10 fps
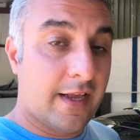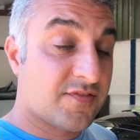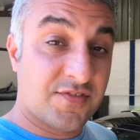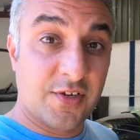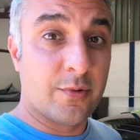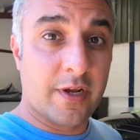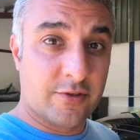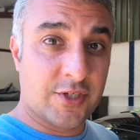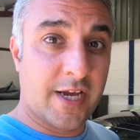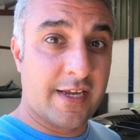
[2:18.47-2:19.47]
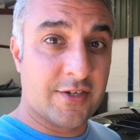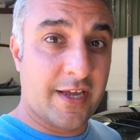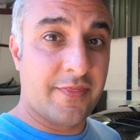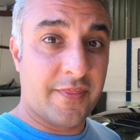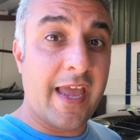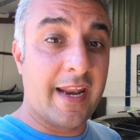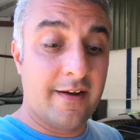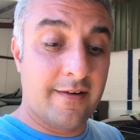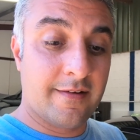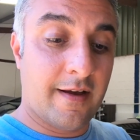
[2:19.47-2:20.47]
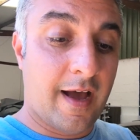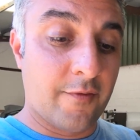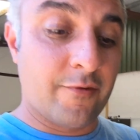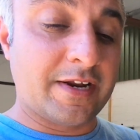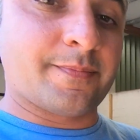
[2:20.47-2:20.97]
Still no change. And then I read